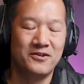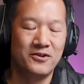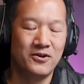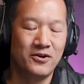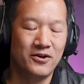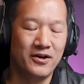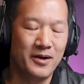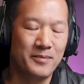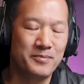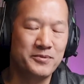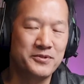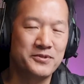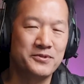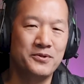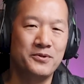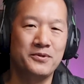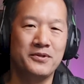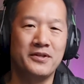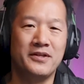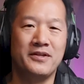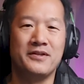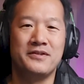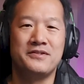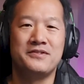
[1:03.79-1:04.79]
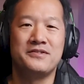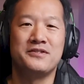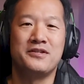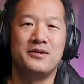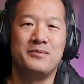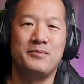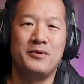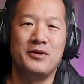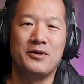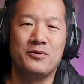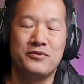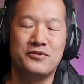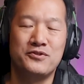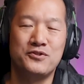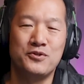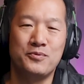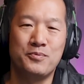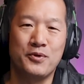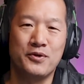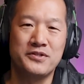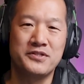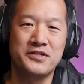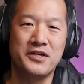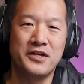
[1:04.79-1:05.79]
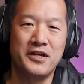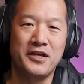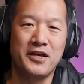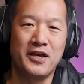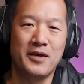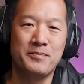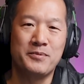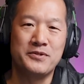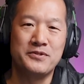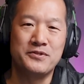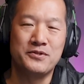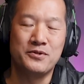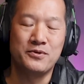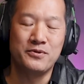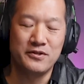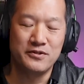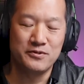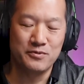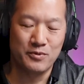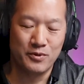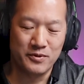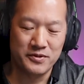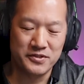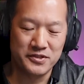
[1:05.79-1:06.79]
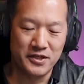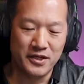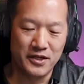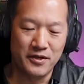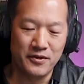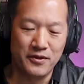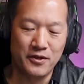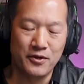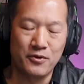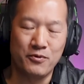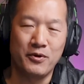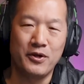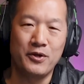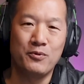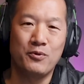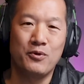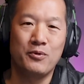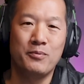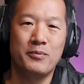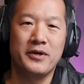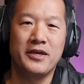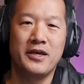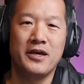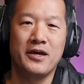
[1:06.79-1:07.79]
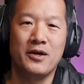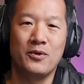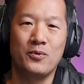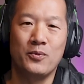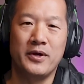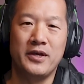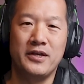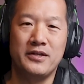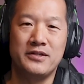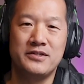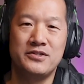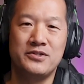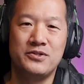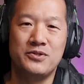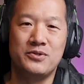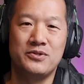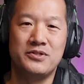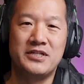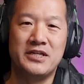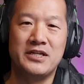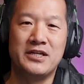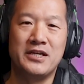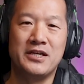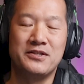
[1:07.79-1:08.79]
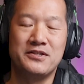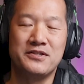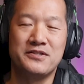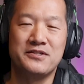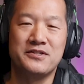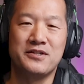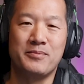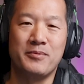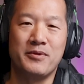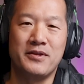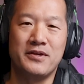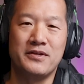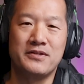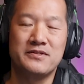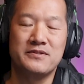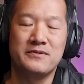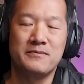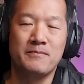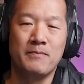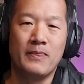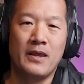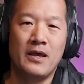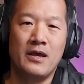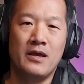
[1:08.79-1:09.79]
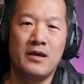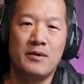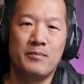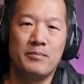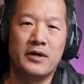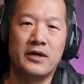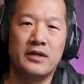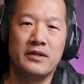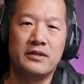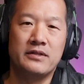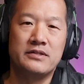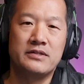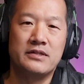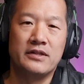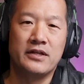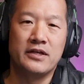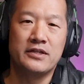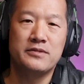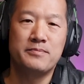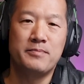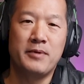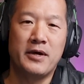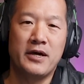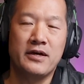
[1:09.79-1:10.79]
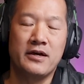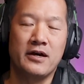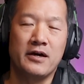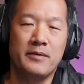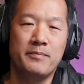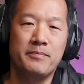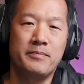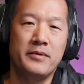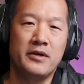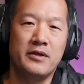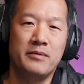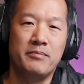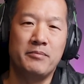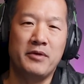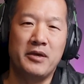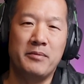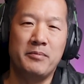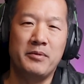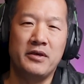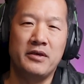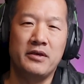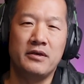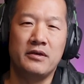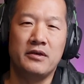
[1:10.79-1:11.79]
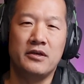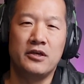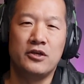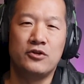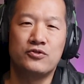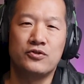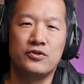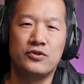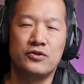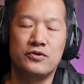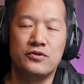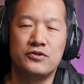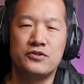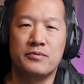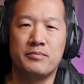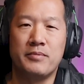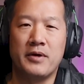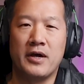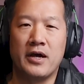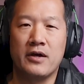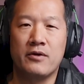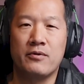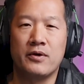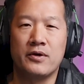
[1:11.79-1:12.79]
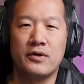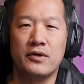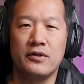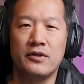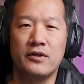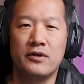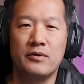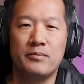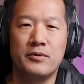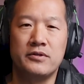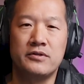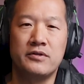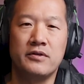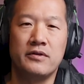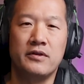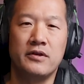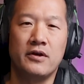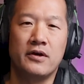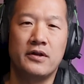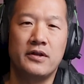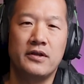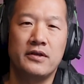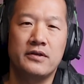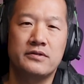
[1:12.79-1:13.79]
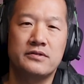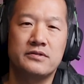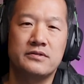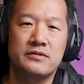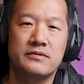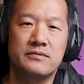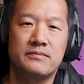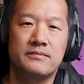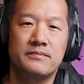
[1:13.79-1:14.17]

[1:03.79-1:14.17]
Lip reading: No, absolutely. This is going to be a super exciting episode, as we were saying in the green room. I can't wait to dig into some of this. But let's back up and maybe introduce your background a little bit to the audience.